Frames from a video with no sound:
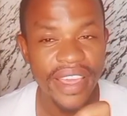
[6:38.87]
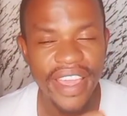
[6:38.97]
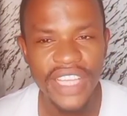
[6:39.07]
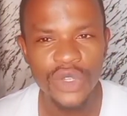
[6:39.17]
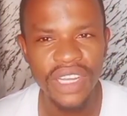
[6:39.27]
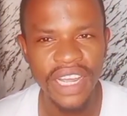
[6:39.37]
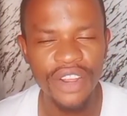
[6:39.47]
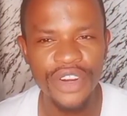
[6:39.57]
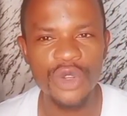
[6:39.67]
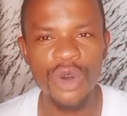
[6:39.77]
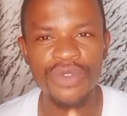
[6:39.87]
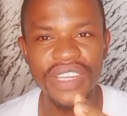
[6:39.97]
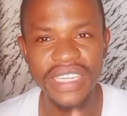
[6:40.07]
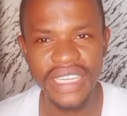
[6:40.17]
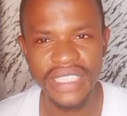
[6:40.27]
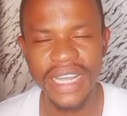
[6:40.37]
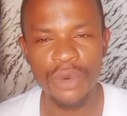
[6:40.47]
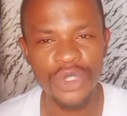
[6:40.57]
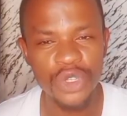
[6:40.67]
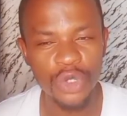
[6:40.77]
800 calories of energy. That's
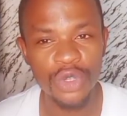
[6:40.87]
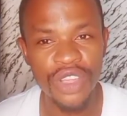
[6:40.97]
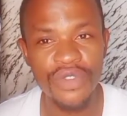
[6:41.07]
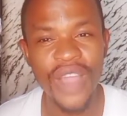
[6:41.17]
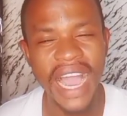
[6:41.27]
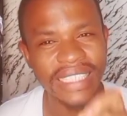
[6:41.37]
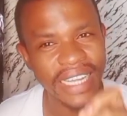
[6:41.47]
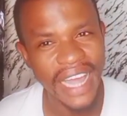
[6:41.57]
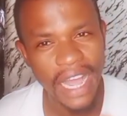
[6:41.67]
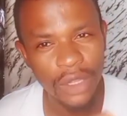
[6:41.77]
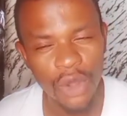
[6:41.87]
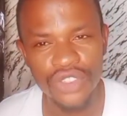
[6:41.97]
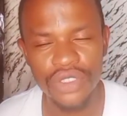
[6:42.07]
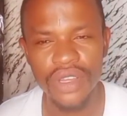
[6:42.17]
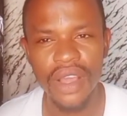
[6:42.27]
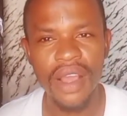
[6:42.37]
what it's going to give you as an adult.